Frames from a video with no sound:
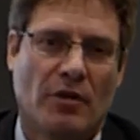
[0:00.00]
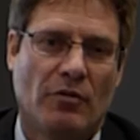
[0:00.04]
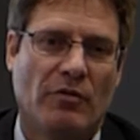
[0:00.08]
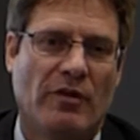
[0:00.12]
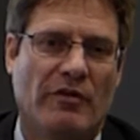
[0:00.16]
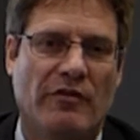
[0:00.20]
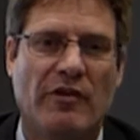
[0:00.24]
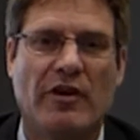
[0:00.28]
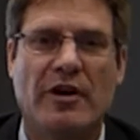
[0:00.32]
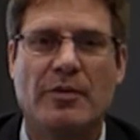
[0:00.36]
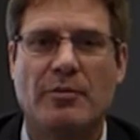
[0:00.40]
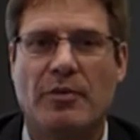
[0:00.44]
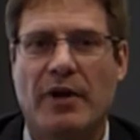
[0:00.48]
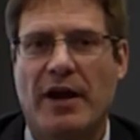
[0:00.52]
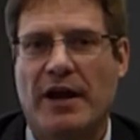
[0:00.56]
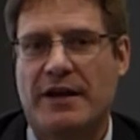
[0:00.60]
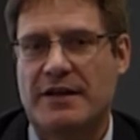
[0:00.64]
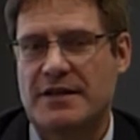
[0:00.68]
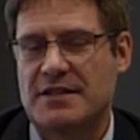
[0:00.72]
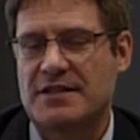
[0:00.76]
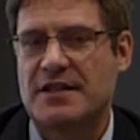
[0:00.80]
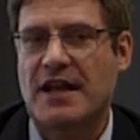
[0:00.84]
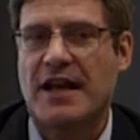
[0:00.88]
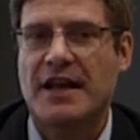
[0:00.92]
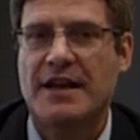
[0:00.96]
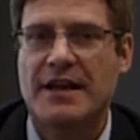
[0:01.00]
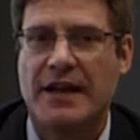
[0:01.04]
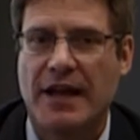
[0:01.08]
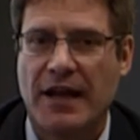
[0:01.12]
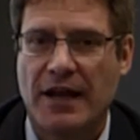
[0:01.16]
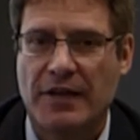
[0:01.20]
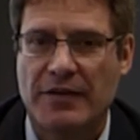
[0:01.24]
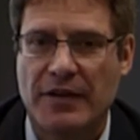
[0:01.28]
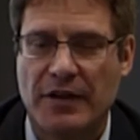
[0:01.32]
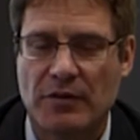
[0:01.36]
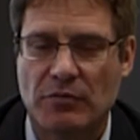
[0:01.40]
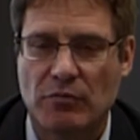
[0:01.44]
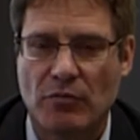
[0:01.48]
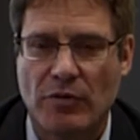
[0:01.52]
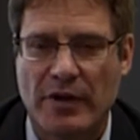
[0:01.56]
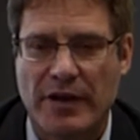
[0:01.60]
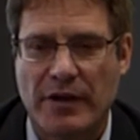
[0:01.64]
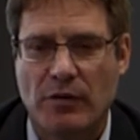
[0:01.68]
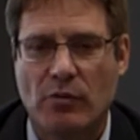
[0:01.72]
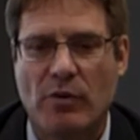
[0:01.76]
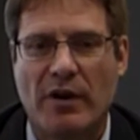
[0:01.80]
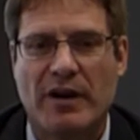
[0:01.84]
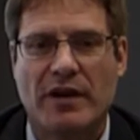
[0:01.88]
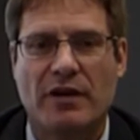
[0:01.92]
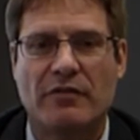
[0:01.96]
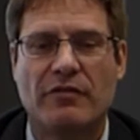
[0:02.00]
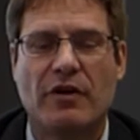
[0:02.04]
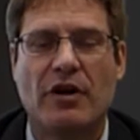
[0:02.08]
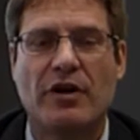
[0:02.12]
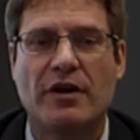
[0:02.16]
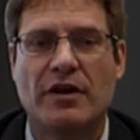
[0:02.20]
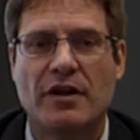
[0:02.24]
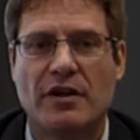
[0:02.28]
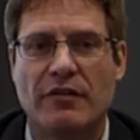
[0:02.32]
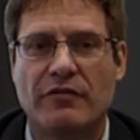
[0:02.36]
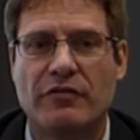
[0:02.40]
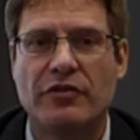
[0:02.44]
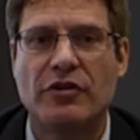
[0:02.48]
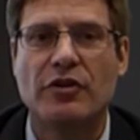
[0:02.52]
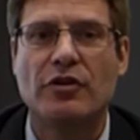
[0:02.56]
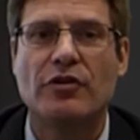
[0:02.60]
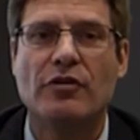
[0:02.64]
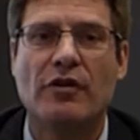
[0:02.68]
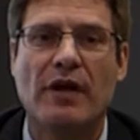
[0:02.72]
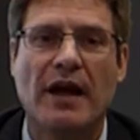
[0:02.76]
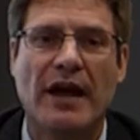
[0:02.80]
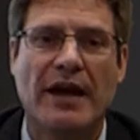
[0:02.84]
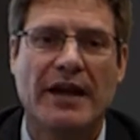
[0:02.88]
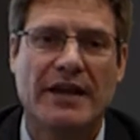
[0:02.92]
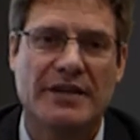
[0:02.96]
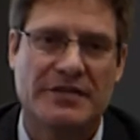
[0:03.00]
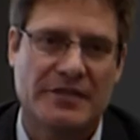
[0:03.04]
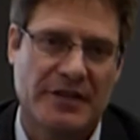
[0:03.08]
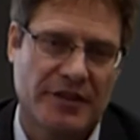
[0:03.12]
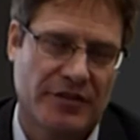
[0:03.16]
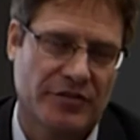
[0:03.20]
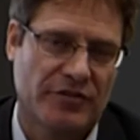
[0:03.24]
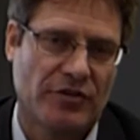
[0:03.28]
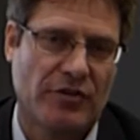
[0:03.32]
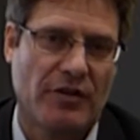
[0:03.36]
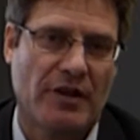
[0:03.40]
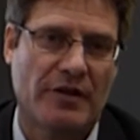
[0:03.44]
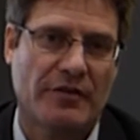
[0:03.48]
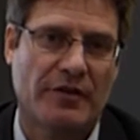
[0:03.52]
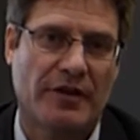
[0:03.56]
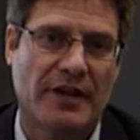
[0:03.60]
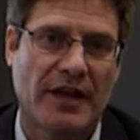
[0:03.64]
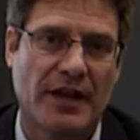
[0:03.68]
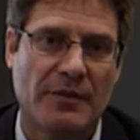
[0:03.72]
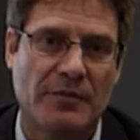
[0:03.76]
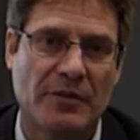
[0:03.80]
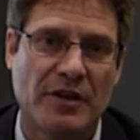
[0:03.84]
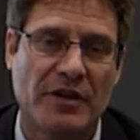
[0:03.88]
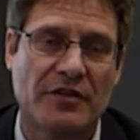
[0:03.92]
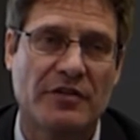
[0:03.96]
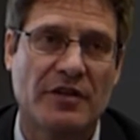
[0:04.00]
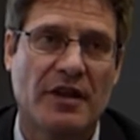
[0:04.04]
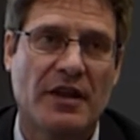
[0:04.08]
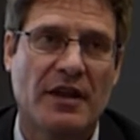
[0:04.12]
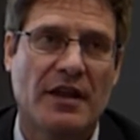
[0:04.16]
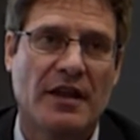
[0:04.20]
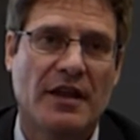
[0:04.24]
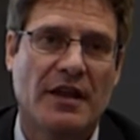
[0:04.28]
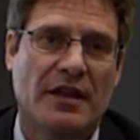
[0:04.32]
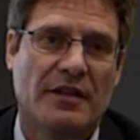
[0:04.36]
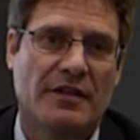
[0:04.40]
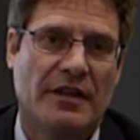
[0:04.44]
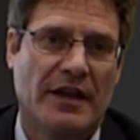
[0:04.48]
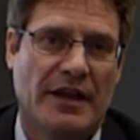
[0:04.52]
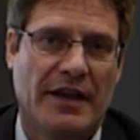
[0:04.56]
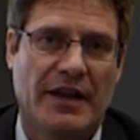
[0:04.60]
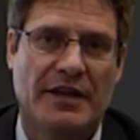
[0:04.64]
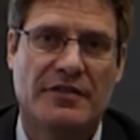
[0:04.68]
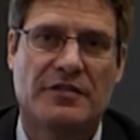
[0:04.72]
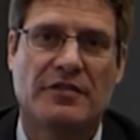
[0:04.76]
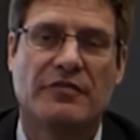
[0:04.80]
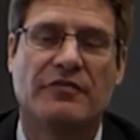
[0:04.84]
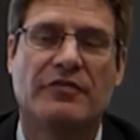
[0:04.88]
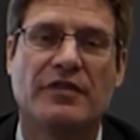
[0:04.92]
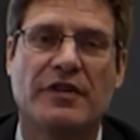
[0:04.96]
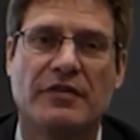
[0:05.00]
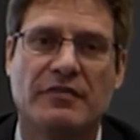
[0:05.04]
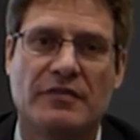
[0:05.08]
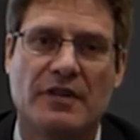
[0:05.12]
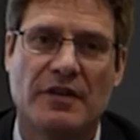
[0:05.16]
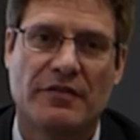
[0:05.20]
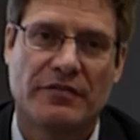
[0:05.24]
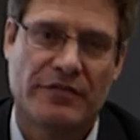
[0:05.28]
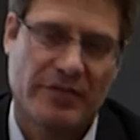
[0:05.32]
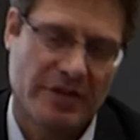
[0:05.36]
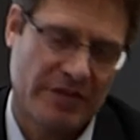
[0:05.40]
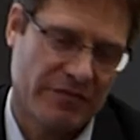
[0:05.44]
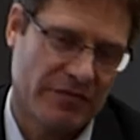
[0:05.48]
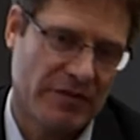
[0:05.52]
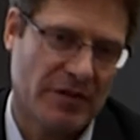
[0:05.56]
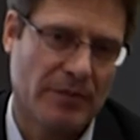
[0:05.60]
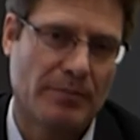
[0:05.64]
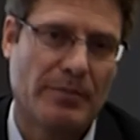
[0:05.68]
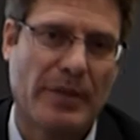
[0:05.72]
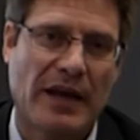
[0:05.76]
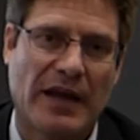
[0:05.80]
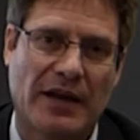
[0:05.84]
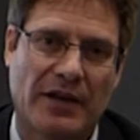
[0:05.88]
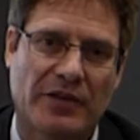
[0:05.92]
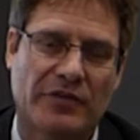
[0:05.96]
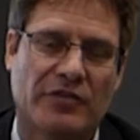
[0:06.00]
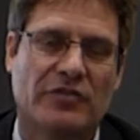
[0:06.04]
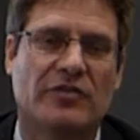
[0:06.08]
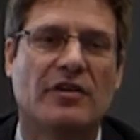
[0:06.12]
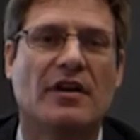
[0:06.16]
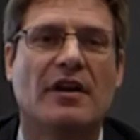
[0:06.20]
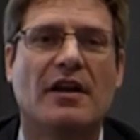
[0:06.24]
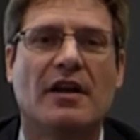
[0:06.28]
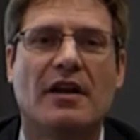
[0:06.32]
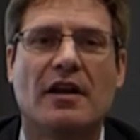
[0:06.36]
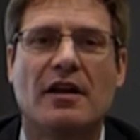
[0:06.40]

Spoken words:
We're very proud to say now that we're one of only a few ASX 200 companies that has a 50-50 balanced